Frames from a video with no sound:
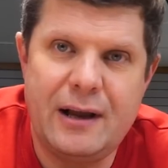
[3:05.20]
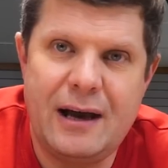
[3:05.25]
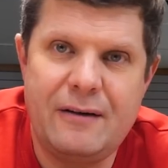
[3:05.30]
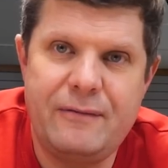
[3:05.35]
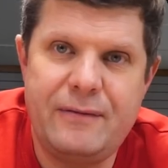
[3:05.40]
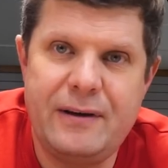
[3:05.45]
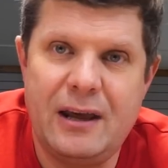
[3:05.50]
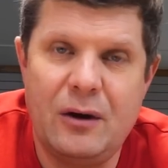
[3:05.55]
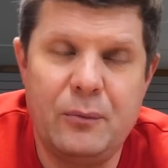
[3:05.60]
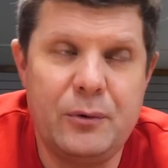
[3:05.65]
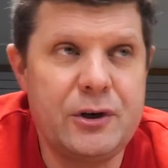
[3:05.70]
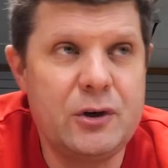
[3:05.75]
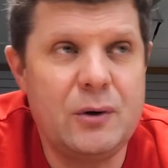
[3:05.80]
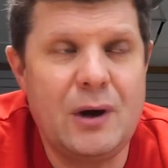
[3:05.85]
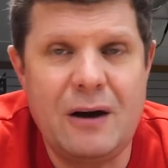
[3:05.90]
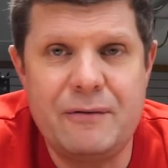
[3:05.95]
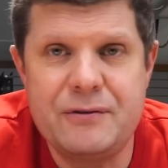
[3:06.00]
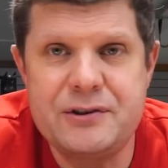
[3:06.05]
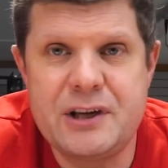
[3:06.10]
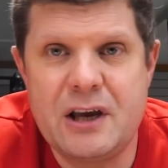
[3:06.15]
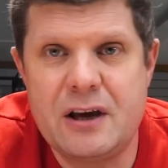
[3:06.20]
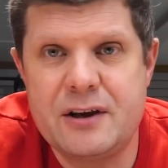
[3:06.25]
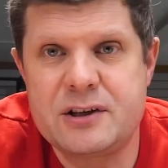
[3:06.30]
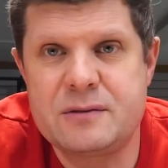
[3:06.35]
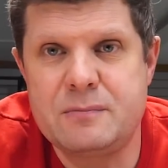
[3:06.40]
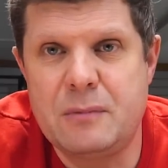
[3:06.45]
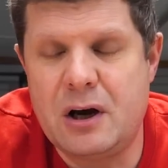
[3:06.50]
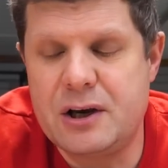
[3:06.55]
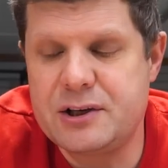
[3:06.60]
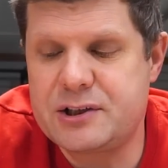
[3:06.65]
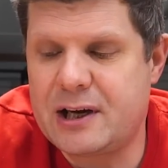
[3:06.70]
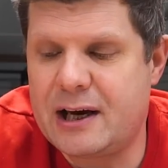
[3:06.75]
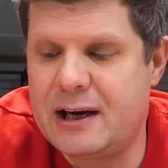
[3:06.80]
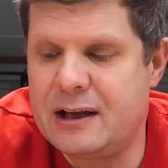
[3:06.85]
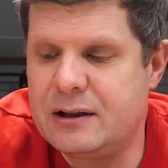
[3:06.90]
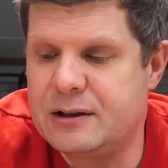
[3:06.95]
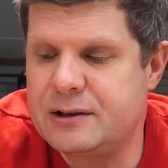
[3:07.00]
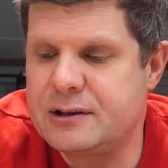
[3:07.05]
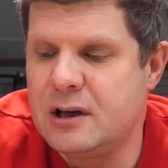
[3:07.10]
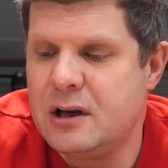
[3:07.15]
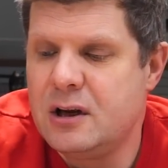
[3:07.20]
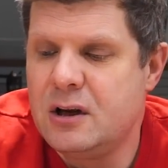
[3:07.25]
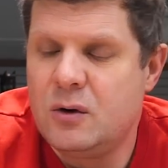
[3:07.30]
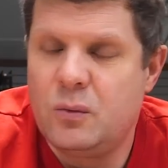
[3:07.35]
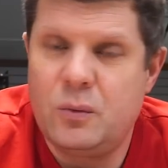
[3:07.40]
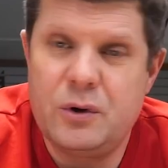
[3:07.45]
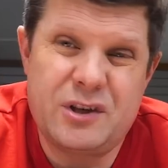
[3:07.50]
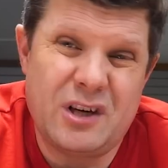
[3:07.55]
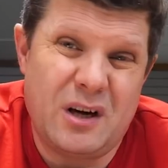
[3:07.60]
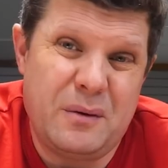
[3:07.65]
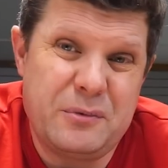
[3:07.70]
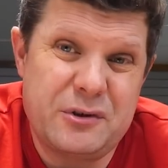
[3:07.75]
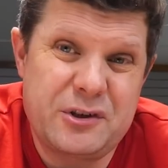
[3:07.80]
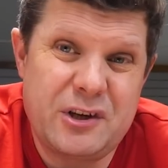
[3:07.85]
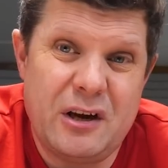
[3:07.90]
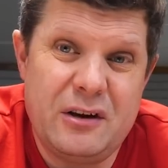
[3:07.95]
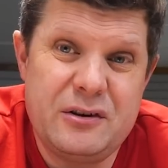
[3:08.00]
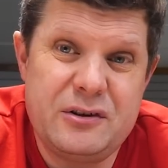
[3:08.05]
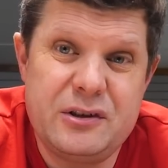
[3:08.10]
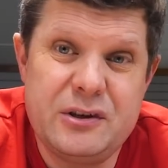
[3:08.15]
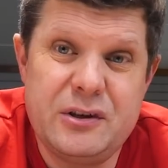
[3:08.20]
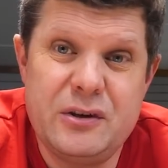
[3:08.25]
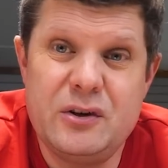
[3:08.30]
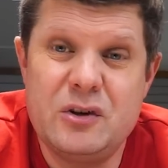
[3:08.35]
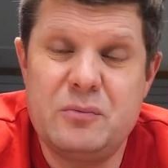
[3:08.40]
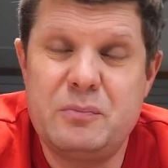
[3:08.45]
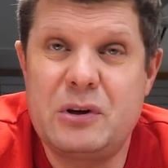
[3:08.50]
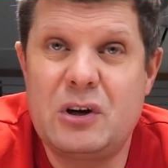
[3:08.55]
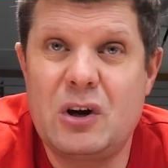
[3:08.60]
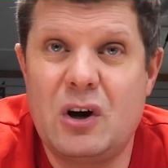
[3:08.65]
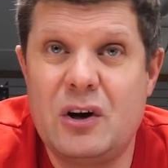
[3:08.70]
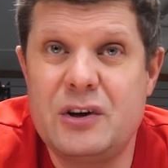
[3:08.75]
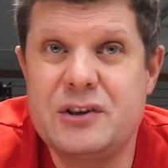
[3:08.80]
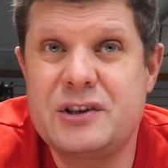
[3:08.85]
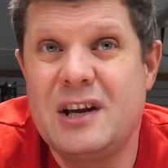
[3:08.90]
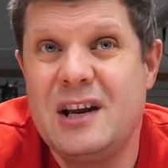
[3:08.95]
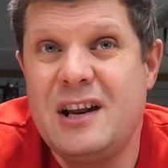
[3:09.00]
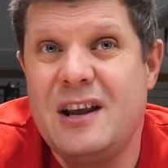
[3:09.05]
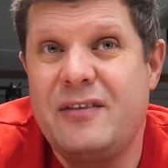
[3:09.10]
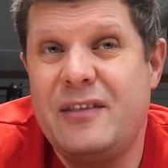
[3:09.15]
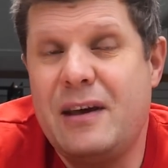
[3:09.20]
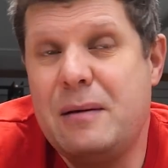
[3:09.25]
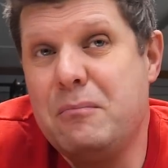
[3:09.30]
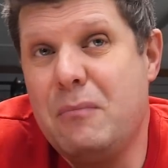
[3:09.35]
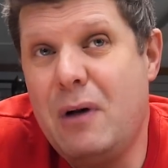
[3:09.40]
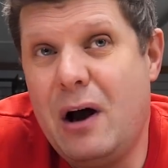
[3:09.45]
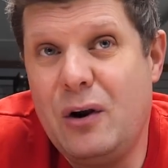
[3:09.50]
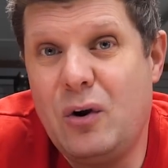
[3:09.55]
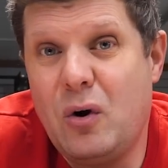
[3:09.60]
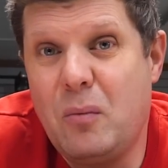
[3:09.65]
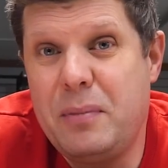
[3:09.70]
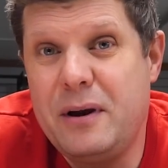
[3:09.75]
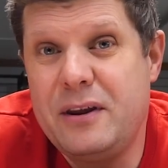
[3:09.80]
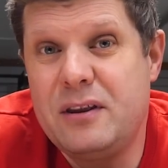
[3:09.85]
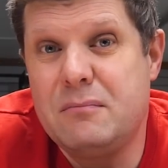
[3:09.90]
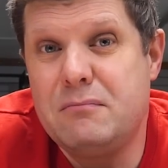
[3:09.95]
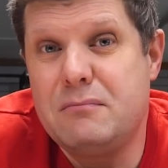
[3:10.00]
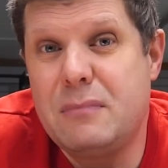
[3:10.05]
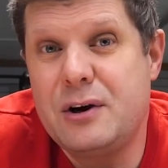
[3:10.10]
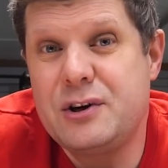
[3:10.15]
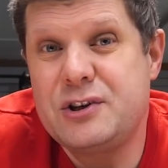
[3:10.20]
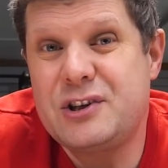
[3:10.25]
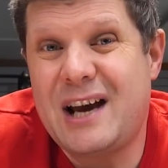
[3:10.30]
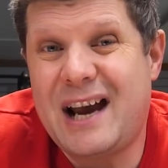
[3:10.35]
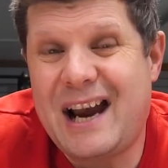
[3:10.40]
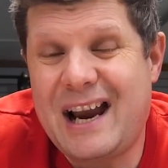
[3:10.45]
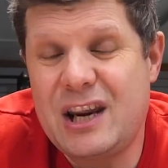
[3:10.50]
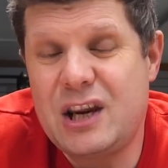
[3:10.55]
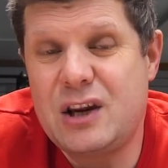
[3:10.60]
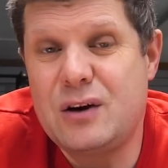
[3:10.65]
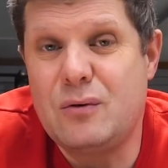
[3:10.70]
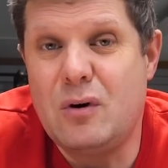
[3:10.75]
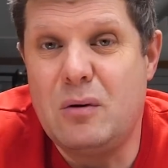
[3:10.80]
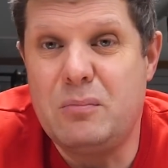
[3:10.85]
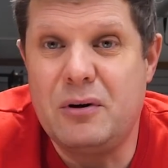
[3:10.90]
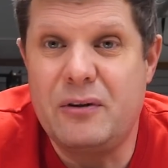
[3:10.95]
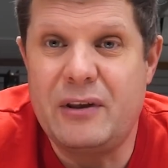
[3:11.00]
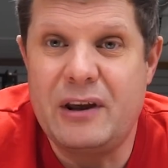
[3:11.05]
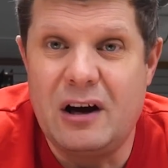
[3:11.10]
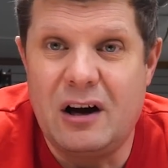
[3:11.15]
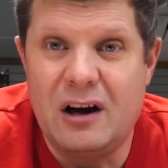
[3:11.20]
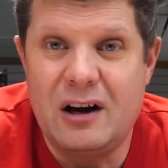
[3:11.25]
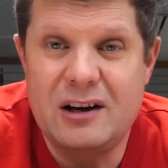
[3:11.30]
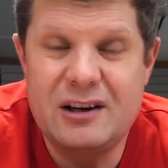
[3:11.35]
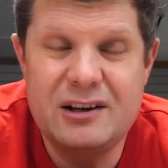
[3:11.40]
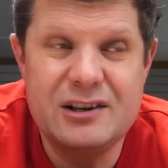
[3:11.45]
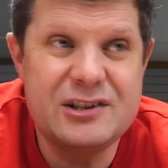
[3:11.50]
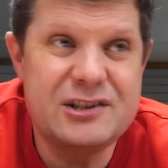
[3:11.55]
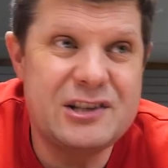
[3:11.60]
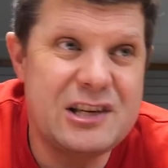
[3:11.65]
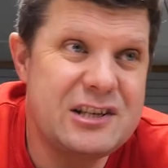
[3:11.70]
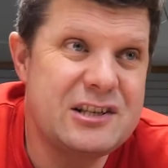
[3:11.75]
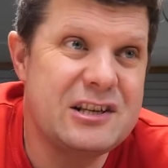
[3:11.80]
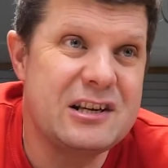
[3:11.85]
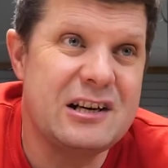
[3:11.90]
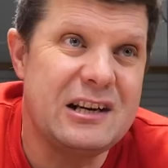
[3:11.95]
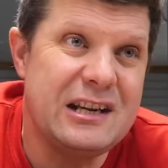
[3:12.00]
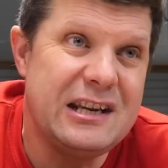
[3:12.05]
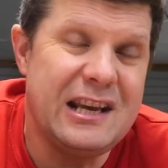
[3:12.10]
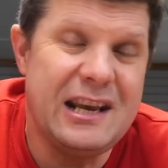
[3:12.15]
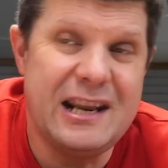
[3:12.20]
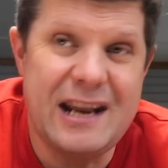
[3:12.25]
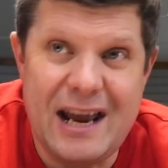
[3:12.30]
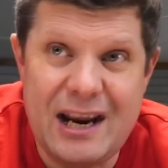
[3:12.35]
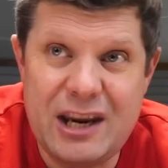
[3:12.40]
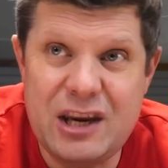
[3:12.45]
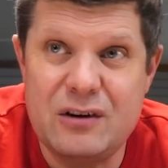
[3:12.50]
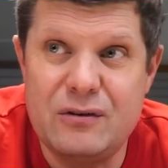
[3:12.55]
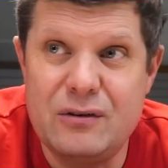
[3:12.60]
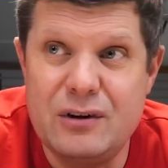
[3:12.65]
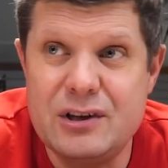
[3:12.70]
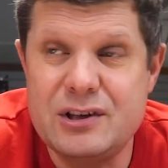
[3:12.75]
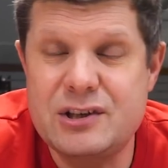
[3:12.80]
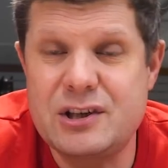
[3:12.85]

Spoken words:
have here. We do have a set of smart scales, which I'm just going to use because they might not be the most accurate, but they are consistently inaccurate.